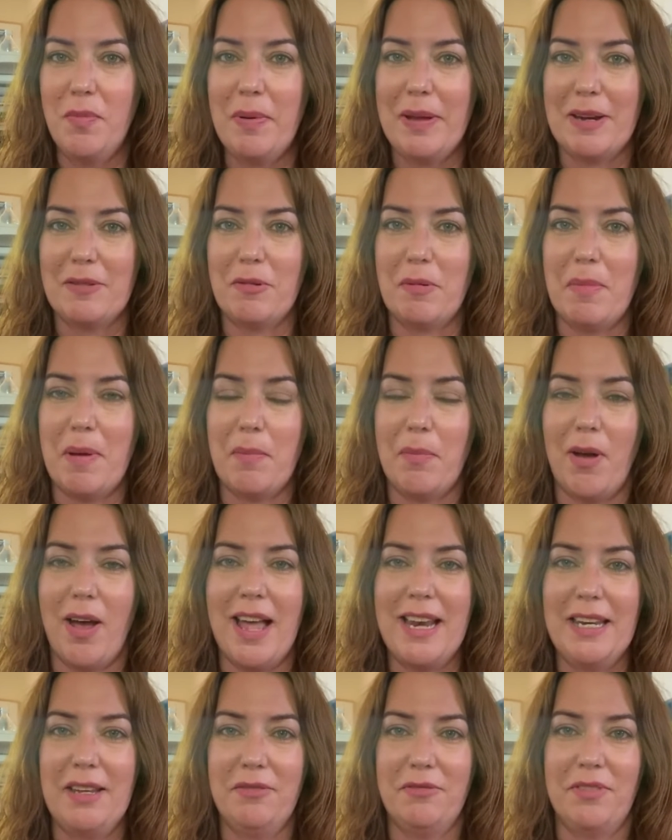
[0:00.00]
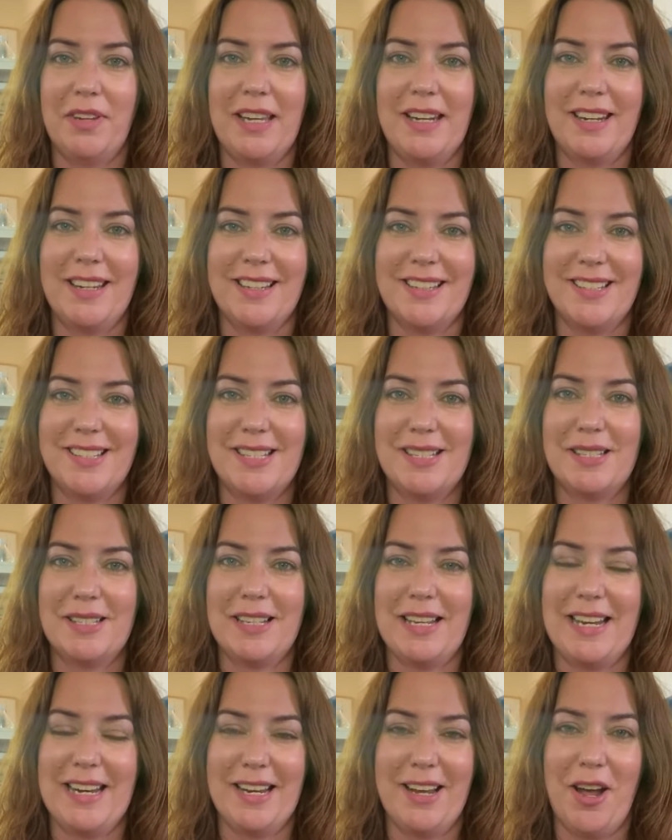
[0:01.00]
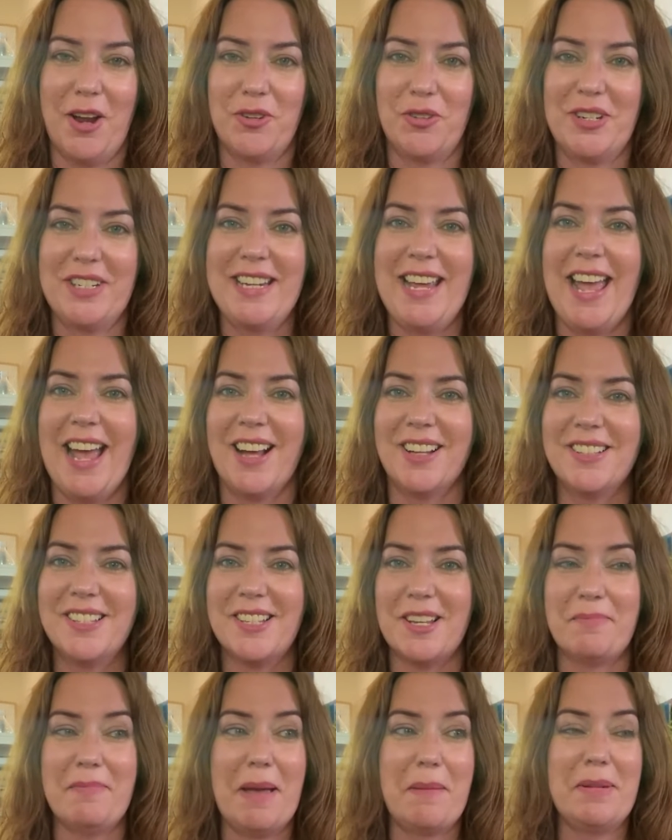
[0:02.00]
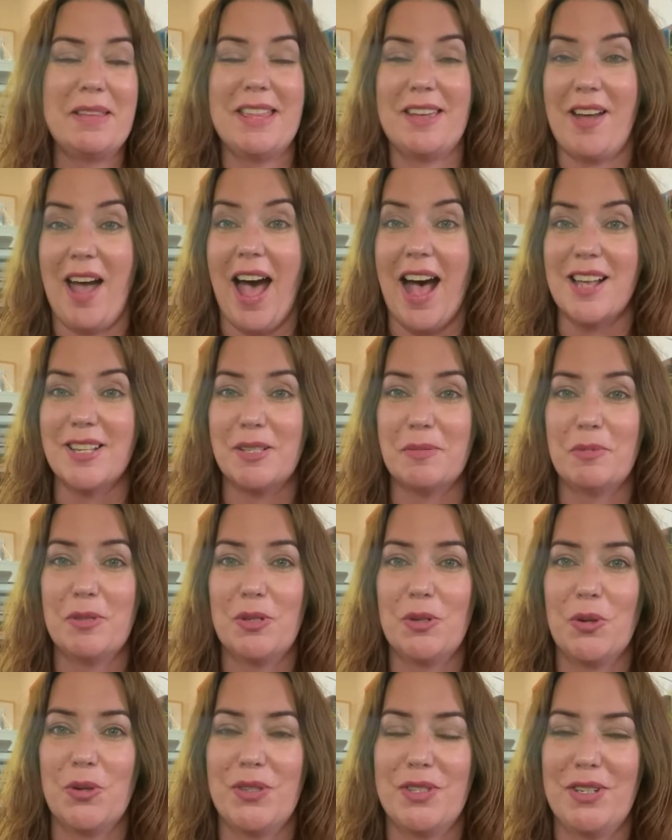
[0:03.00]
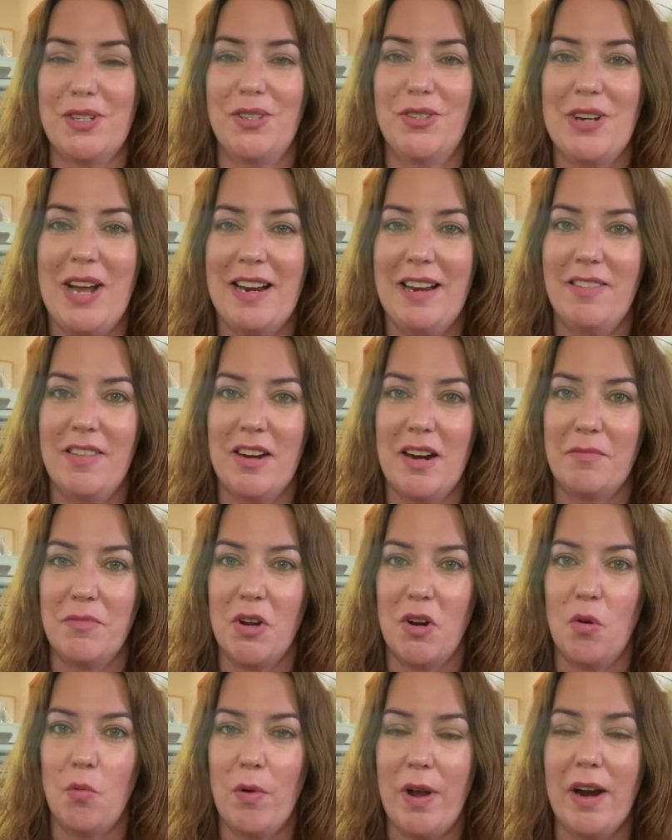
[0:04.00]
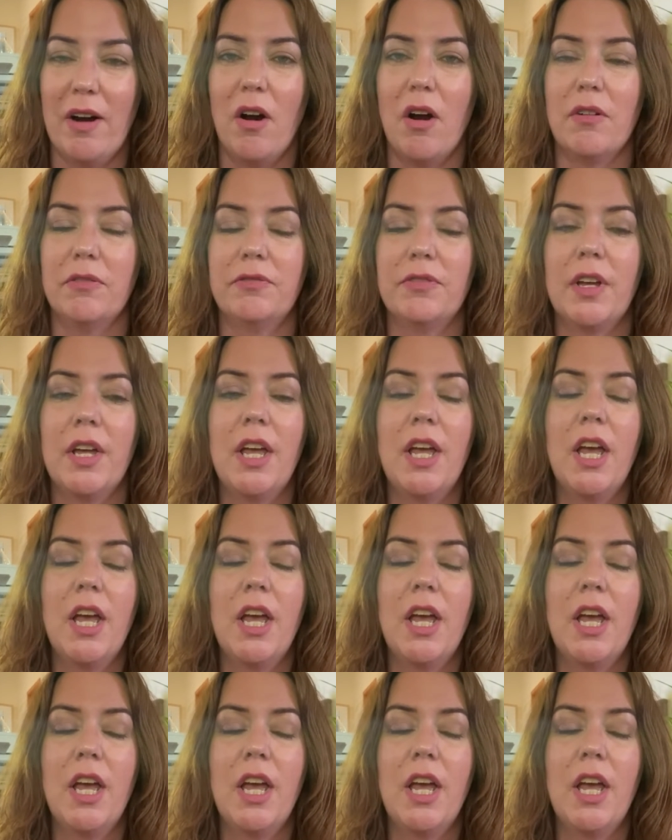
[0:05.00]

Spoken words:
But remember, I live in a country town, so maybe there are some stores in Australia that I'm not aware of.